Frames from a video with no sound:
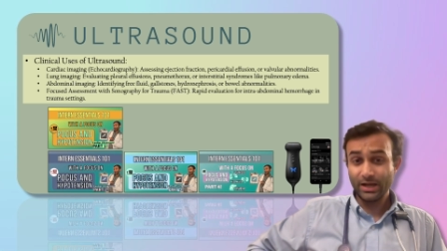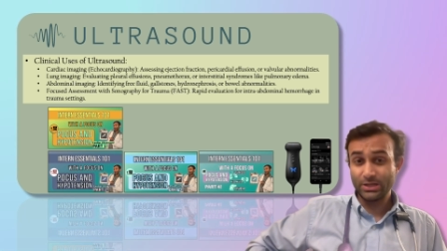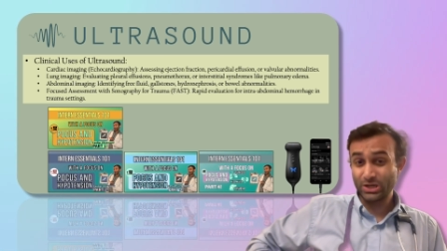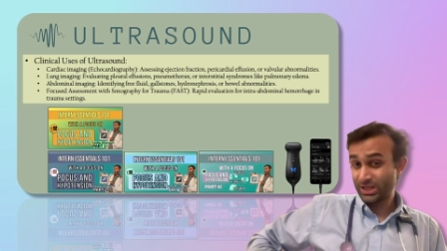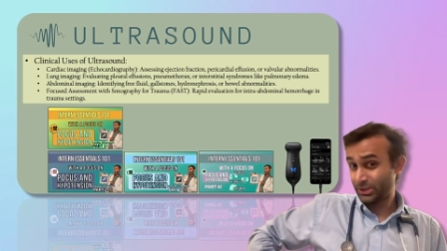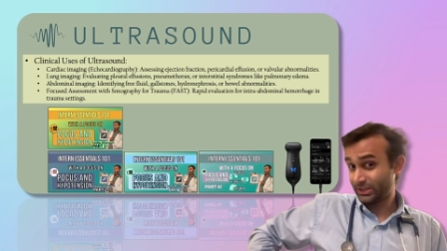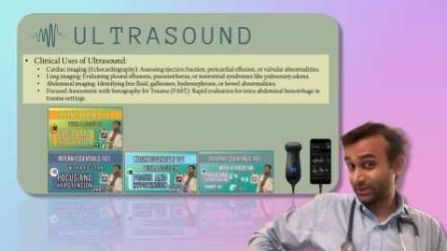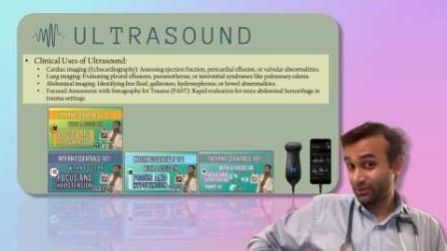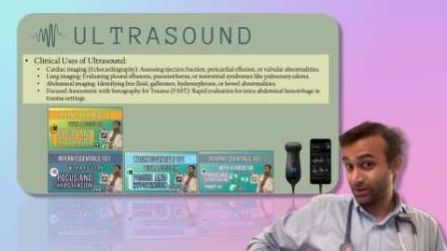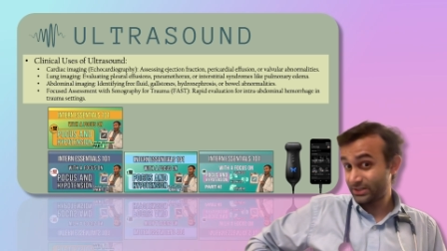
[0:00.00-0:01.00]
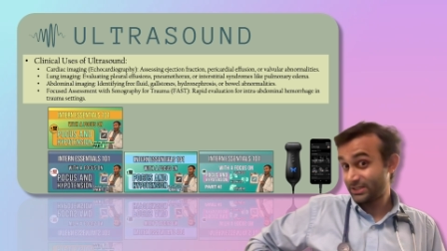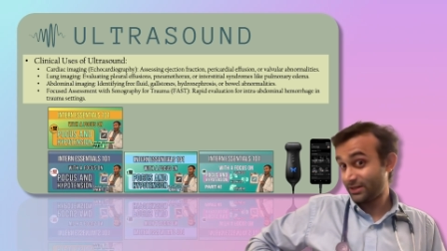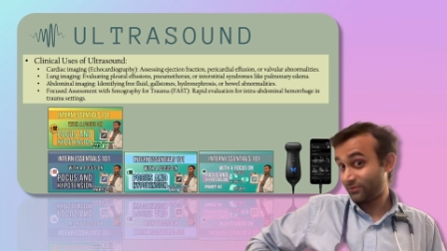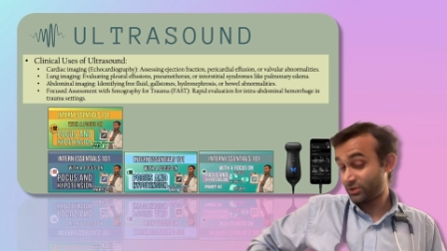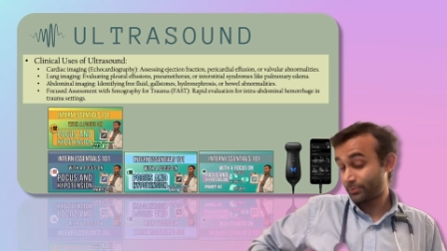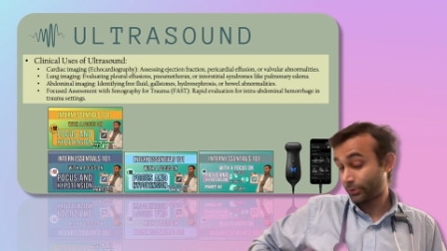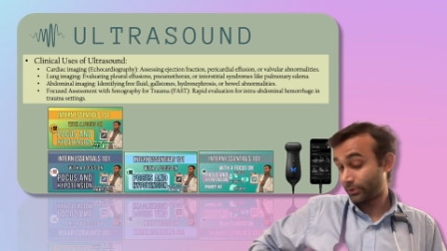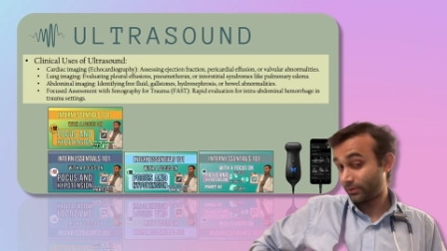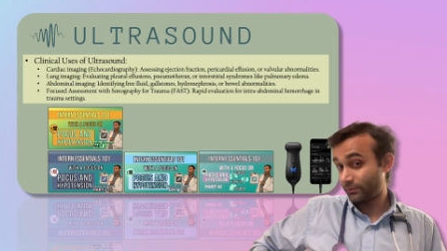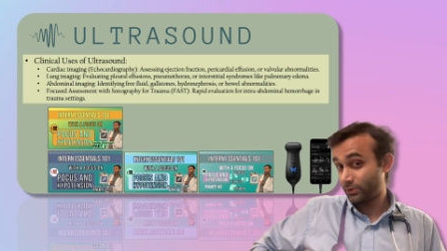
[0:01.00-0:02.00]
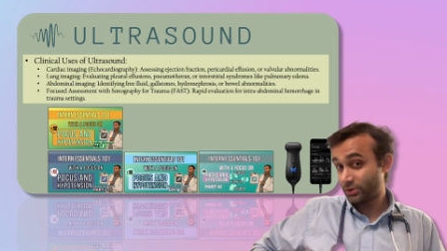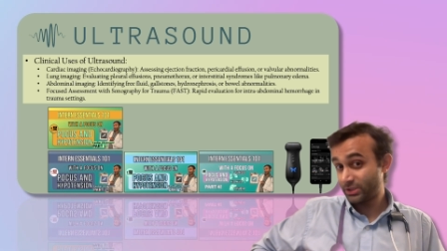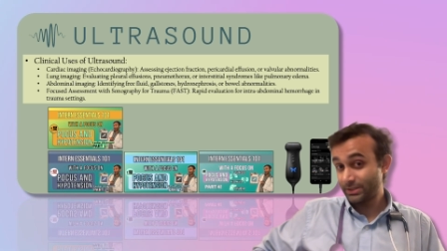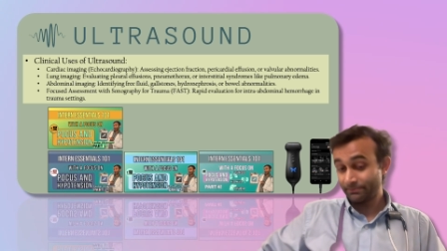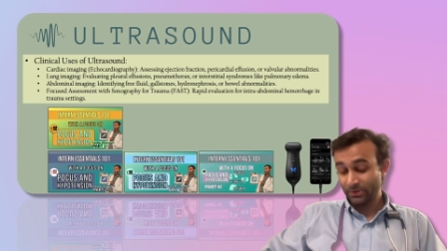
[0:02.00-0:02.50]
You can look at the lung to see if there's pleural effusions.